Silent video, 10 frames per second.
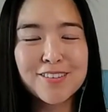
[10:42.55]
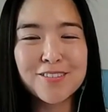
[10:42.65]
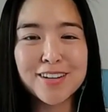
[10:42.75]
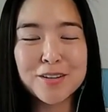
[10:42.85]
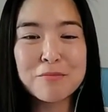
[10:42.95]

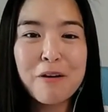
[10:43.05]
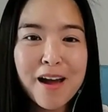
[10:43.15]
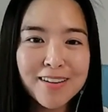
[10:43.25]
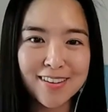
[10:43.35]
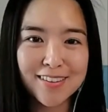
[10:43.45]
We need to
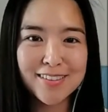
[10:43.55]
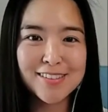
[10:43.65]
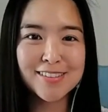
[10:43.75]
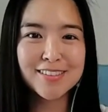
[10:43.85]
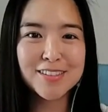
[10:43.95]
practice
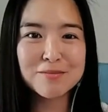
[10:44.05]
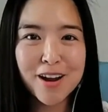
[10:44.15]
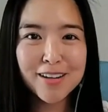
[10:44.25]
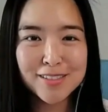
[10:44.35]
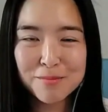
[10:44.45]
and
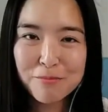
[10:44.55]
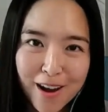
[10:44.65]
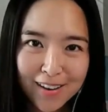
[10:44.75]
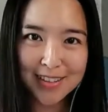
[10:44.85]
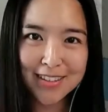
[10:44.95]
practice and
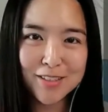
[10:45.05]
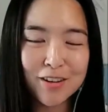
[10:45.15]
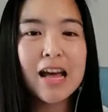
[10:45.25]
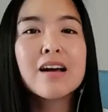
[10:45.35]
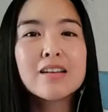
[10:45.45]
practice,
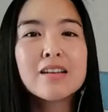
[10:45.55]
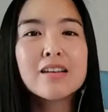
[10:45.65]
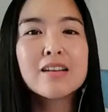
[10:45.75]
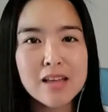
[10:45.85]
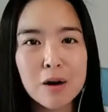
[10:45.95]
right? That
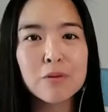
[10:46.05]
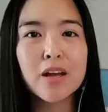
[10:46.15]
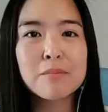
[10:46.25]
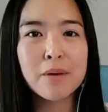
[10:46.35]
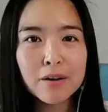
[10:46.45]
is how we
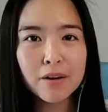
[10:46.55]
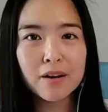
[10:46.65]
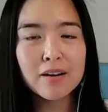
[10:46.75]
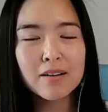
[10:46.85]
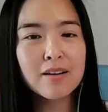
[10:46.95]
get
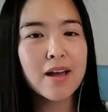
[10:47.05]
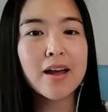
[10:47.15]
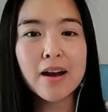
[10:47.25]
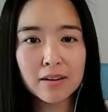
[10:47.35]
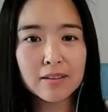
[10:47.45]
better
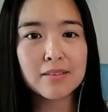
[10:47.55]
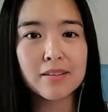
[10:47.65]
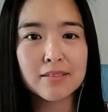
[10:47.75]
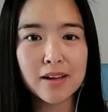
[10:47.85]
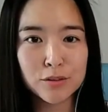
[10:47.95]
at
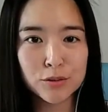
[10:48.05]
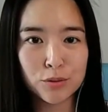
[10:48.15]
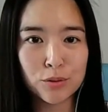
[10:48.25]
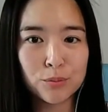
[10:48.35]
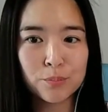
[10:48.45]
anything that is
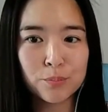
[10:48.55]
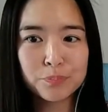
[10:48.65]
new.